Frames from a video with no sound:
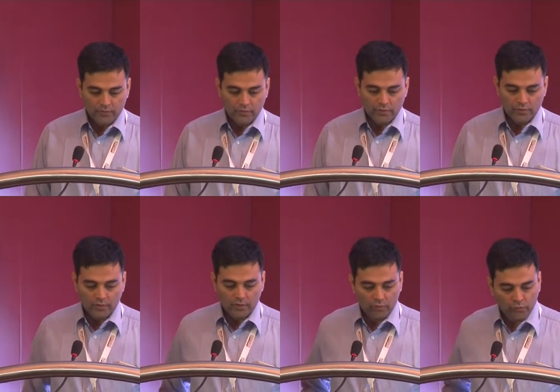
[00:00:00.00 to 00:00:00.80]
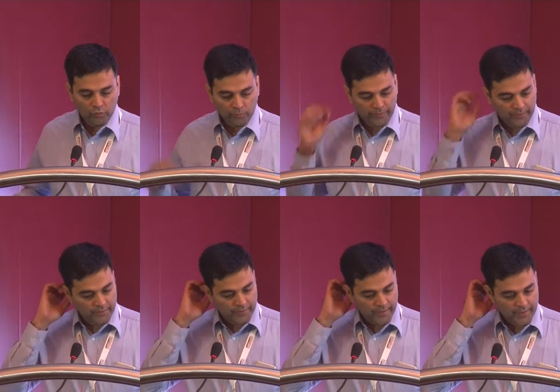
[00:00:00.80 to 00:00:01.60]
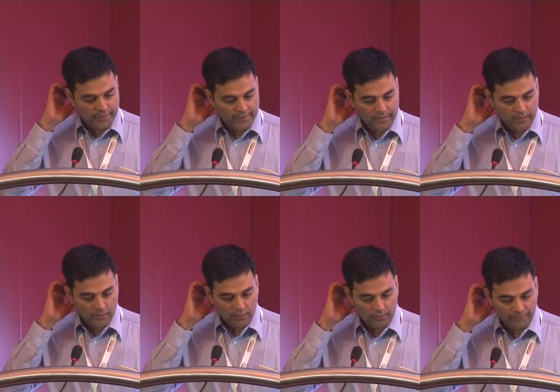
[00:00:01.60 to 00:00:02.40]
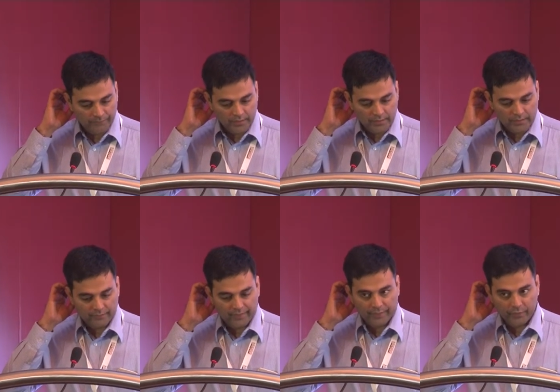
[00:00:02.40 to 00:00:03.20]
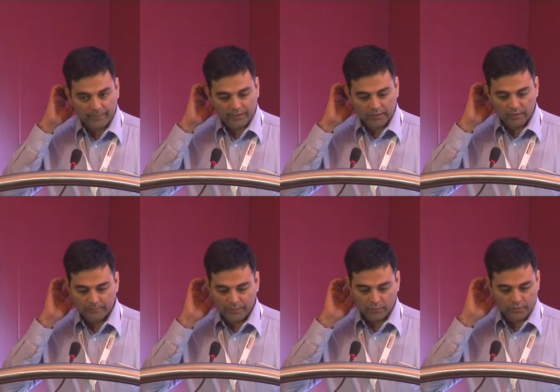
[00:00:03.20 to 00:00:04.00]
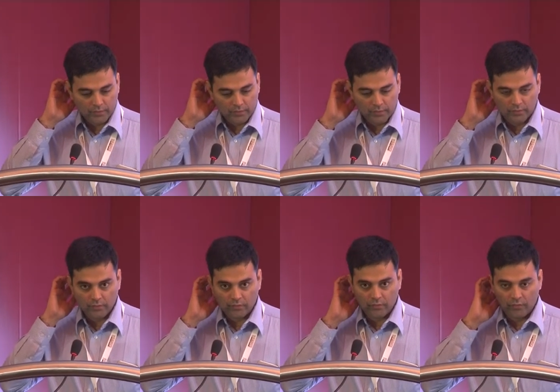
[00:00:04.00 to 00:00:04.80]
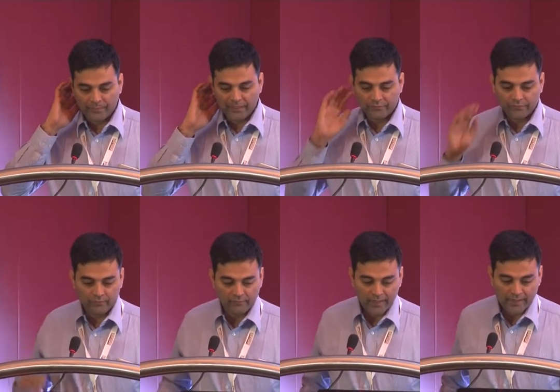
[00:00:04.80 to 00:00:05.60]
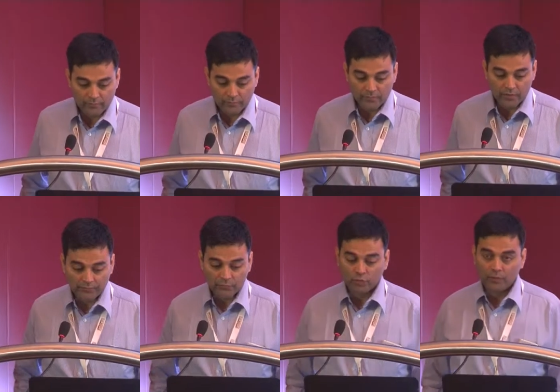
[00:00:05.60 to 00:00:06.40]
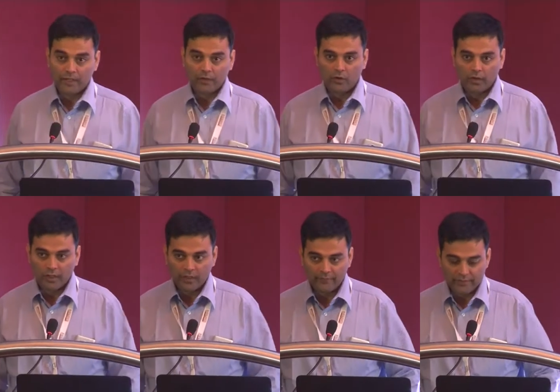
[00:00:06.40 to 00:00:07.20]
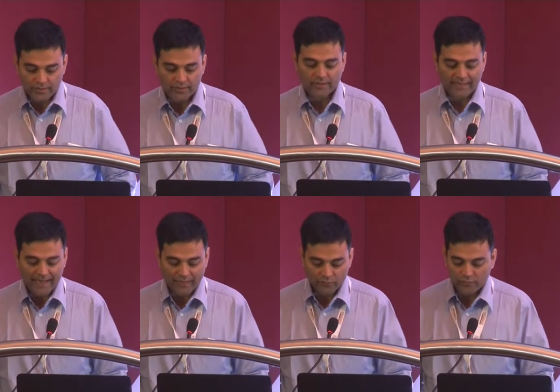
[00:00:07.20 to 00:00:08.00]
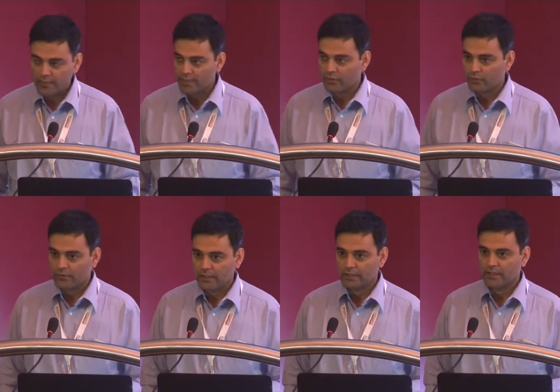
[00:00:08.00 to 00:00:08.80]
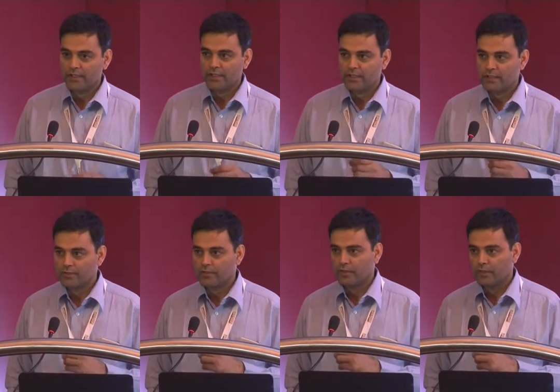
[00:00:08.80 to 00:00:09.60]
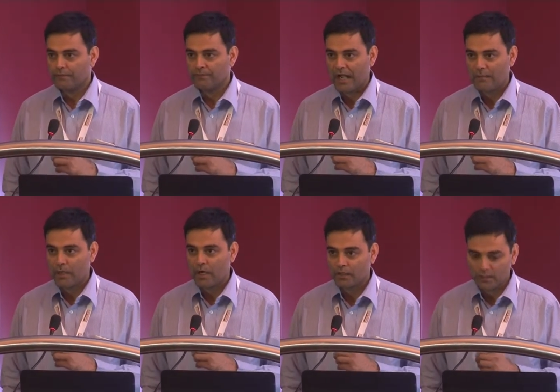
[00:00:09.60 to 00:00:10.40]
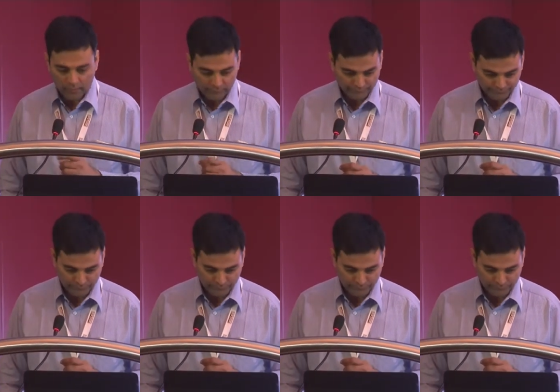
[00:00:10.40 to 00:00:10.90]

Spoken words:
So curcumin is it's a phytochemical compound obtained from rhizomes of Curcuma longa, which is actually in Gujarati is amba hardal.